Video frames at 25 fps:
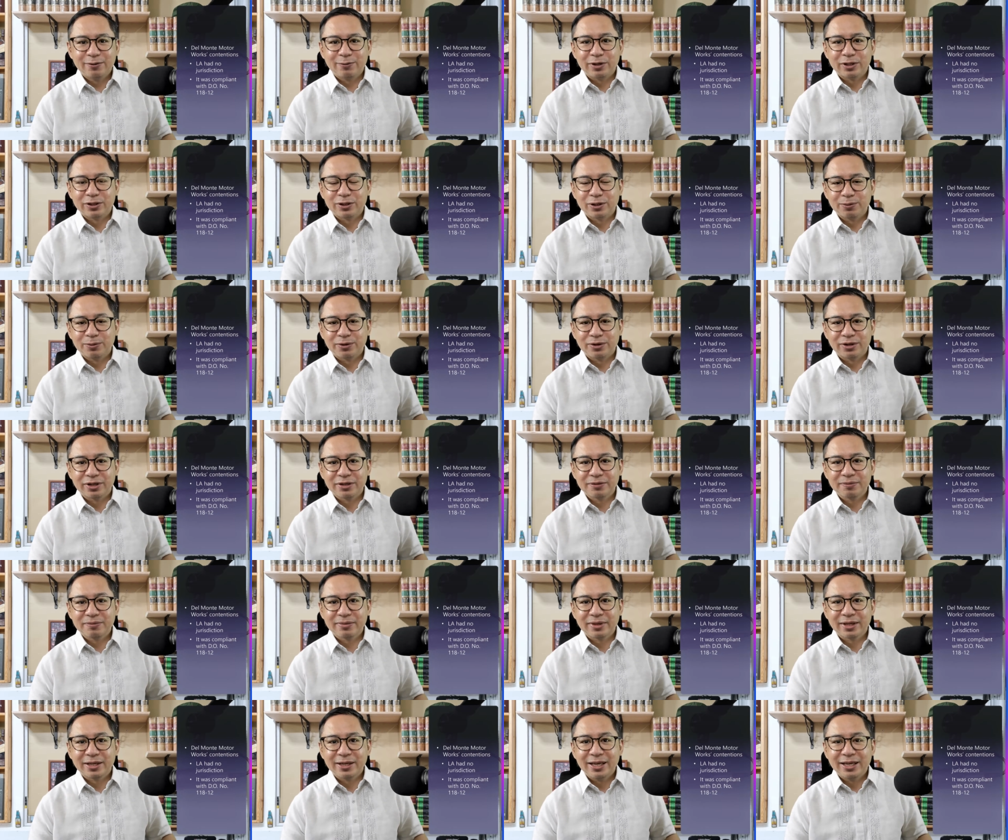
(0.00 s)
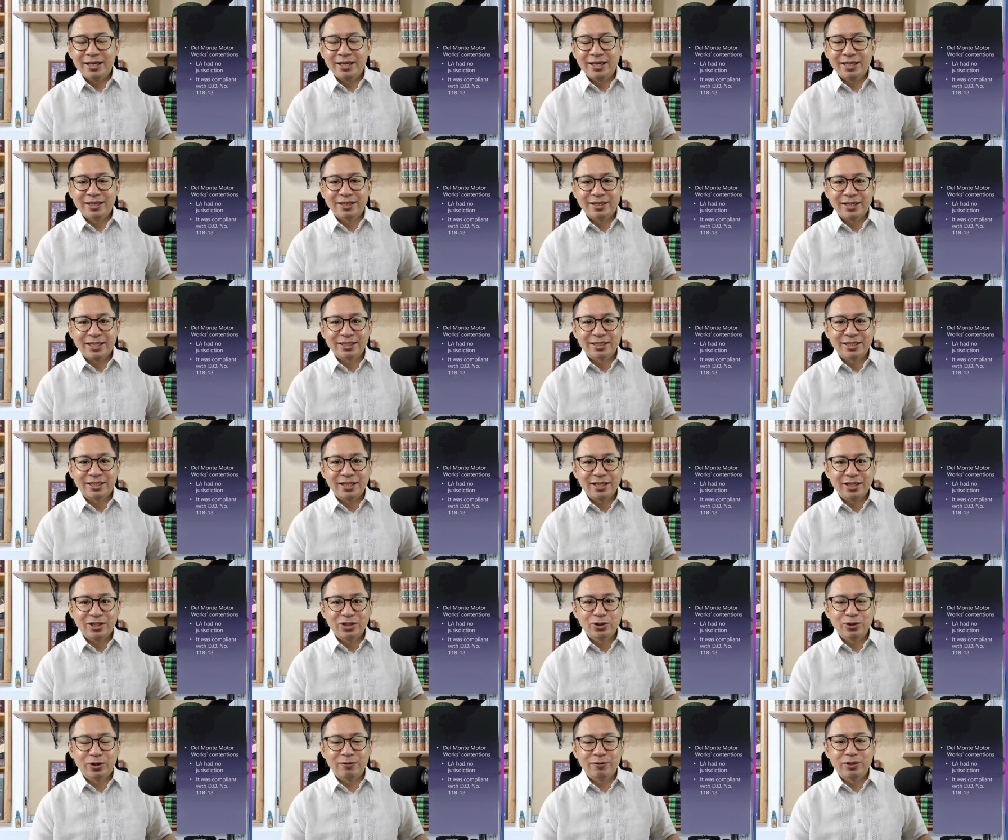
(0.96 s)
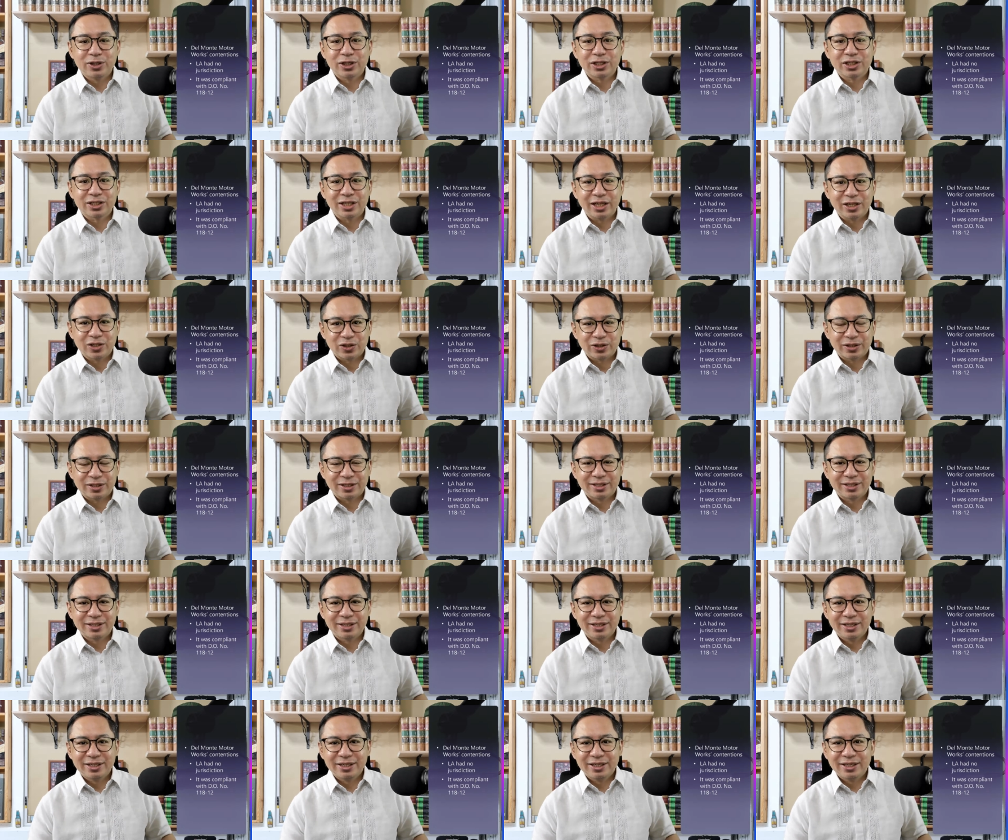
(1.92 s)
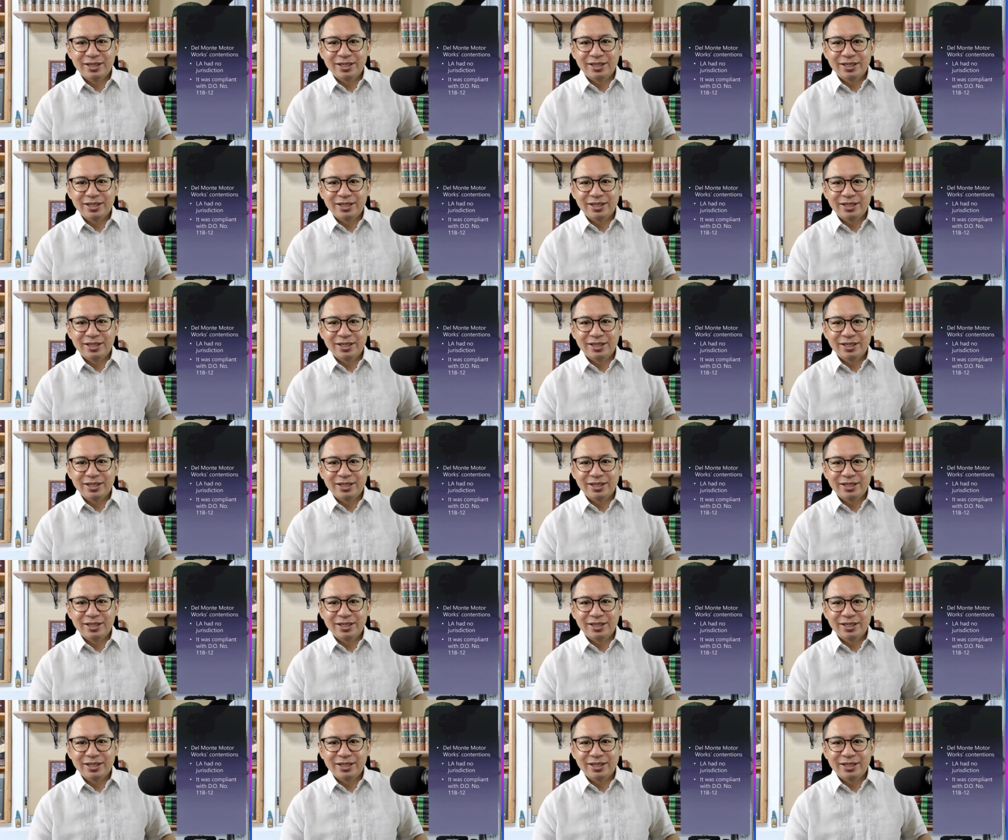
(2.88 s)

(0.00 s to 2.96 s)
Furthermore, it raised the issue of jurisdiction.